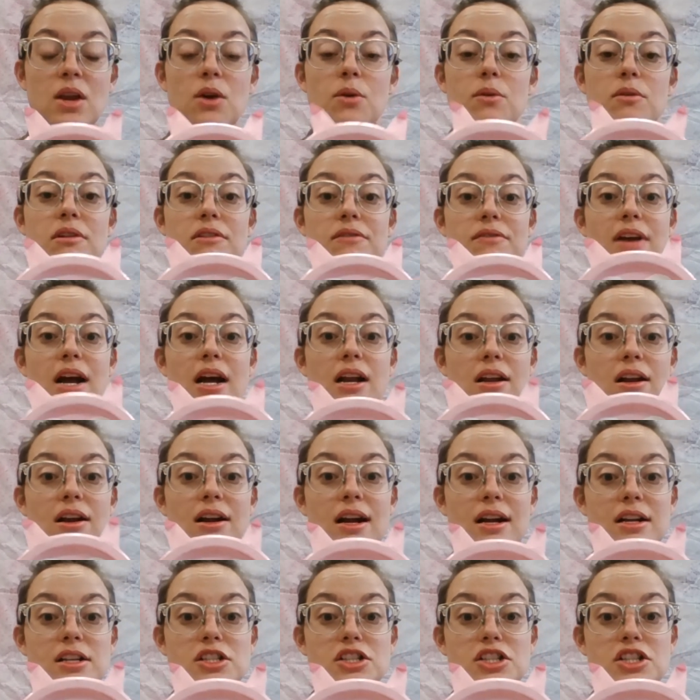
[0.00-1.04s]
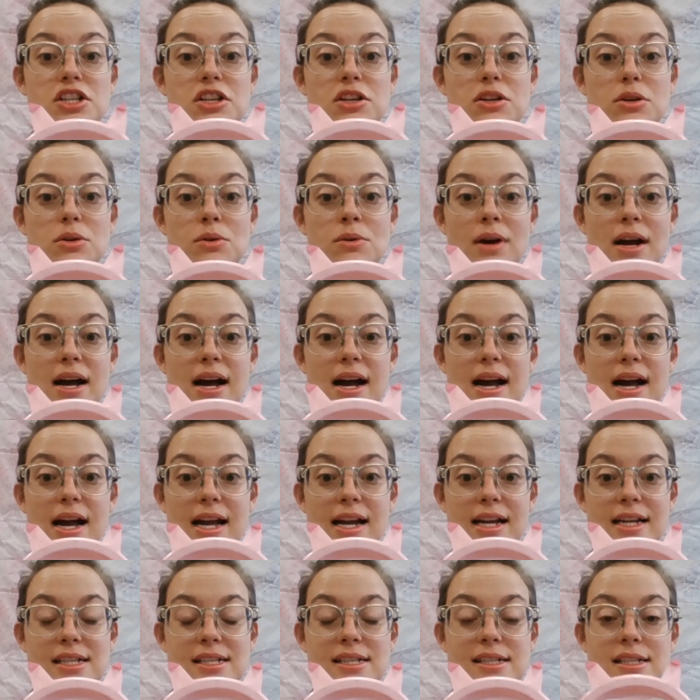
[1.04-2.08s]
We've got our 2
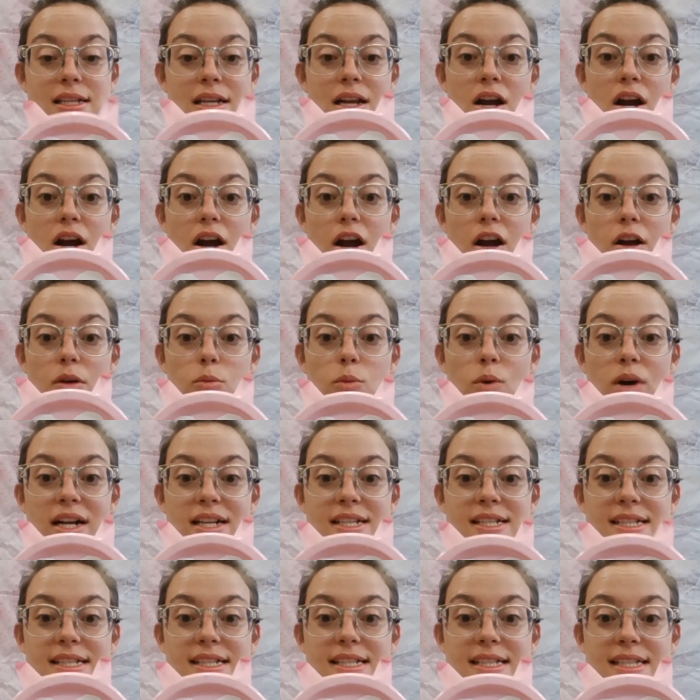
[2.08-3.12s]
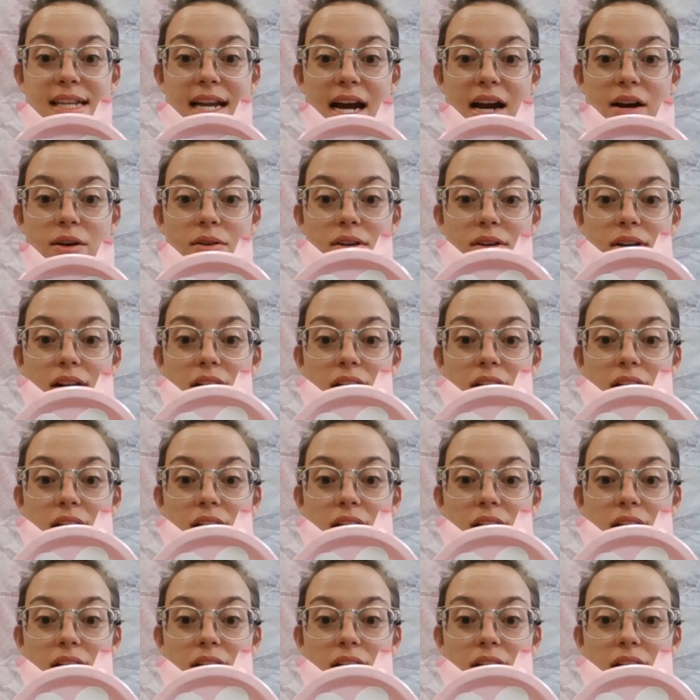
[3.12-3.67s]
eyes, our 1 snout,